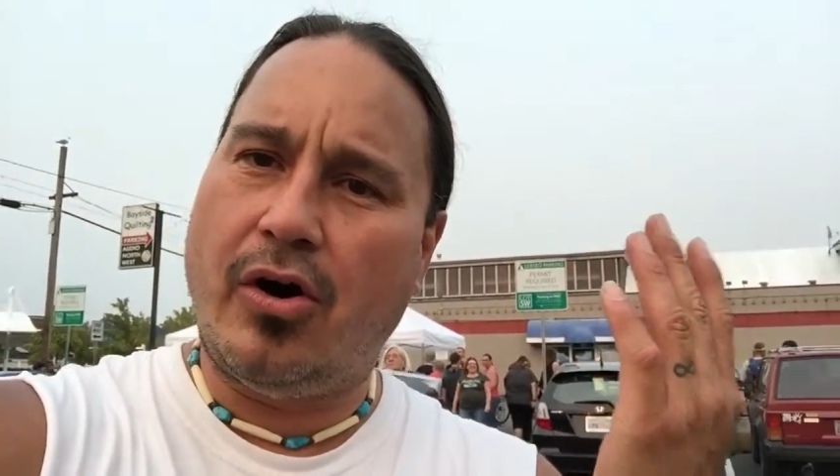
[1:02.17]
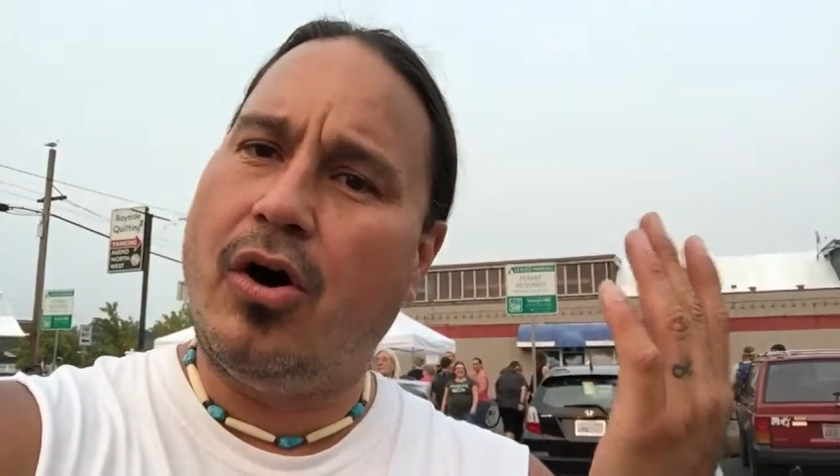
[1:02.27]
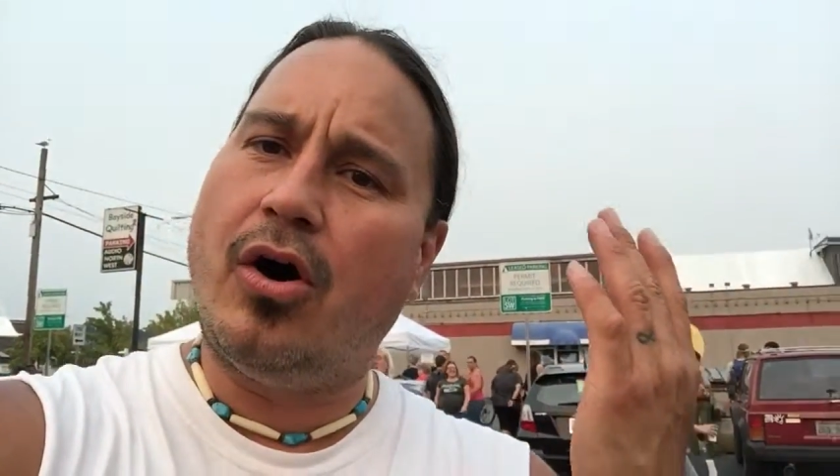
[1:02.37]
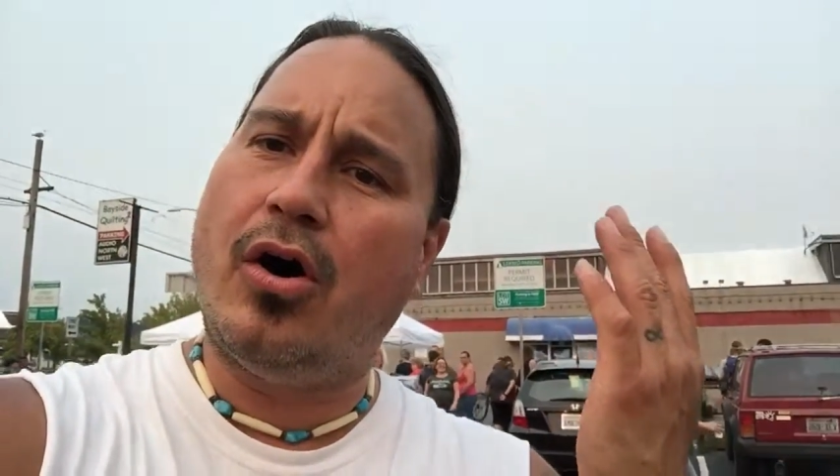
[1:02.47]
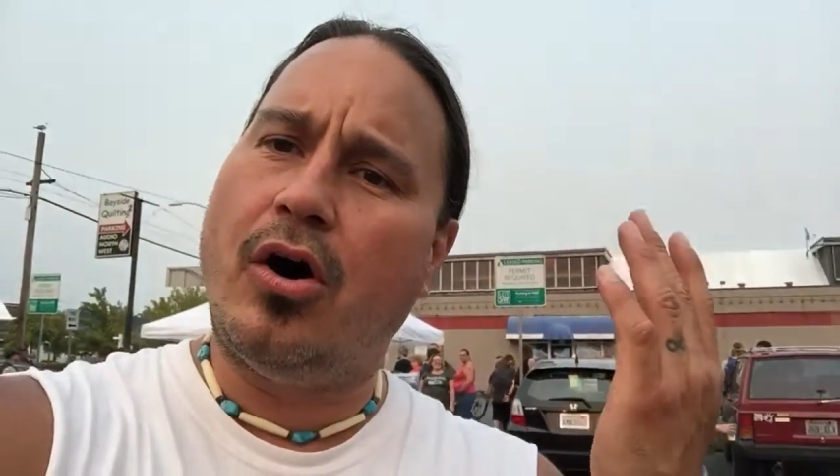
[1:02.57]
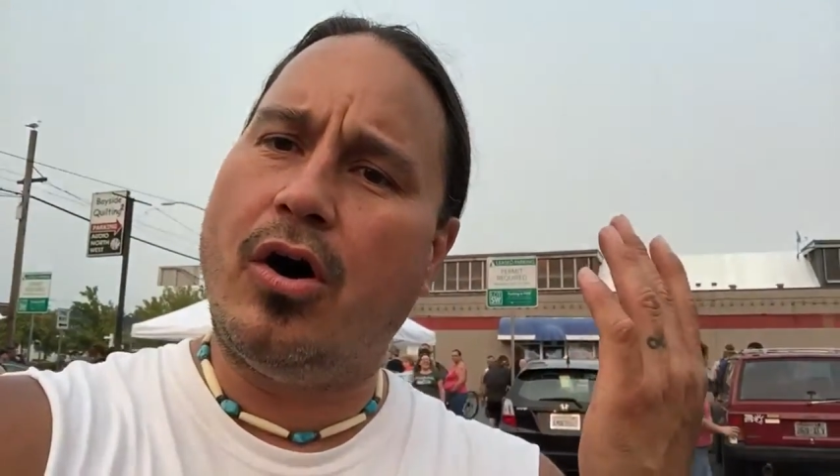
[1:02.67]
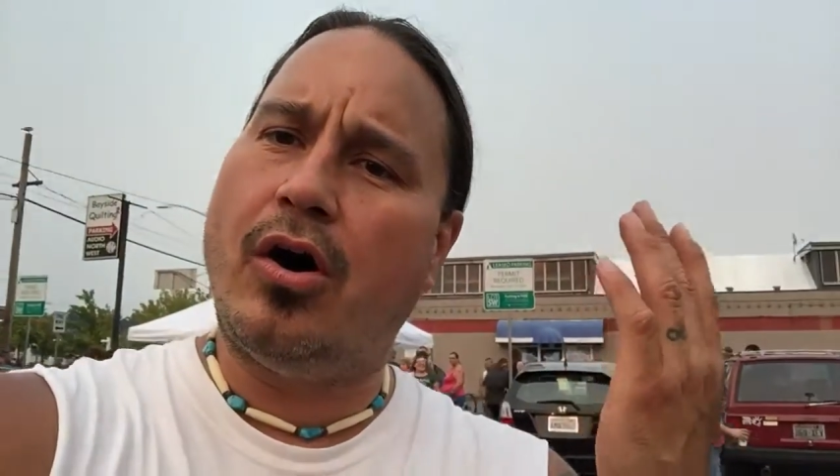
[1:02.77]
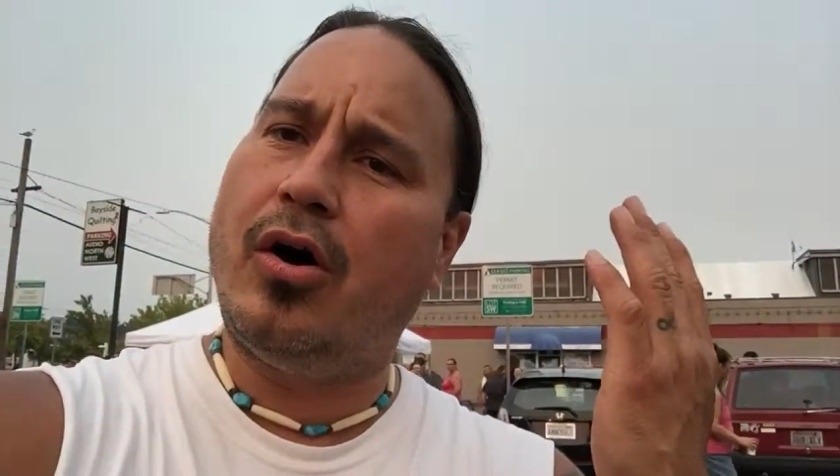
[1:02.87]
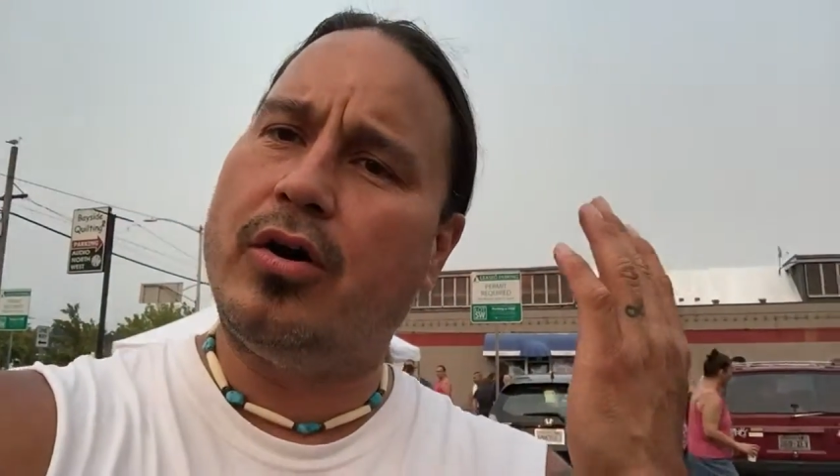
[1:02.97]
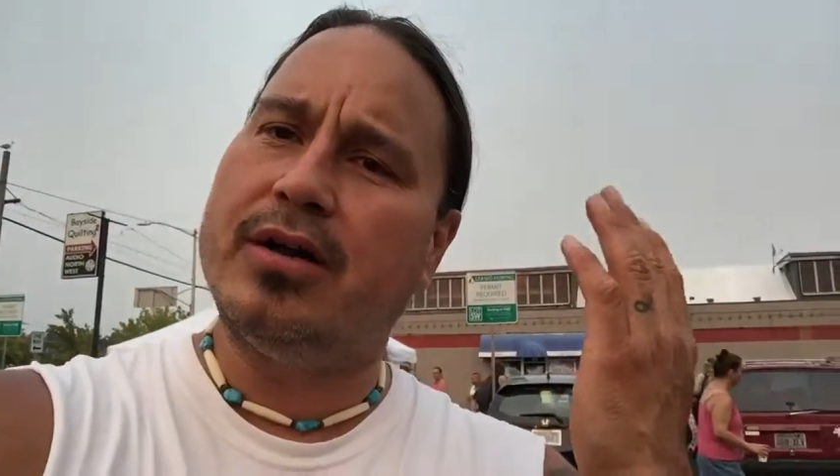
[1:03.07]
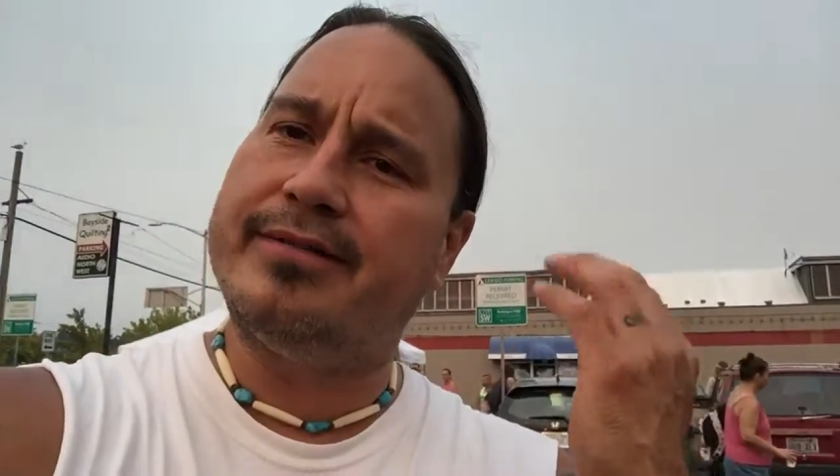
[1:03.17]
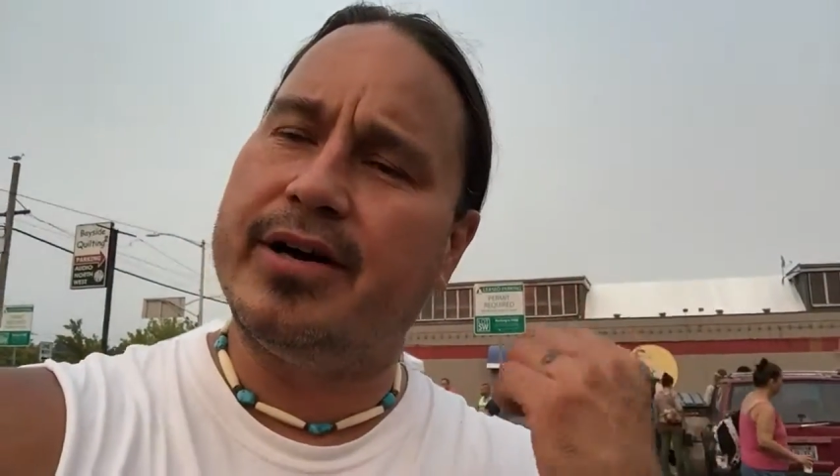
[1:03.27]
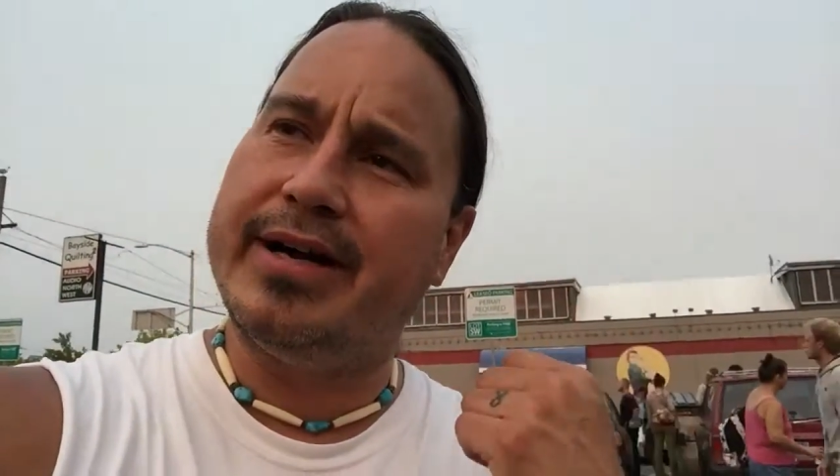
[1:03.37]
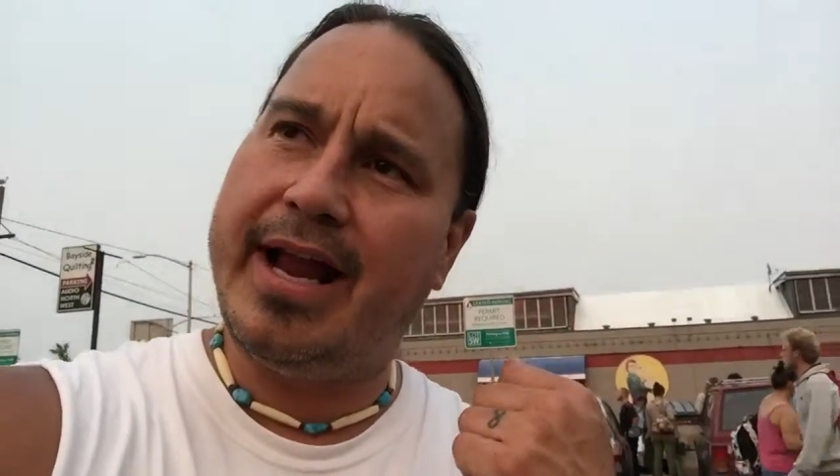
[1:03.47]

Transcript: all of our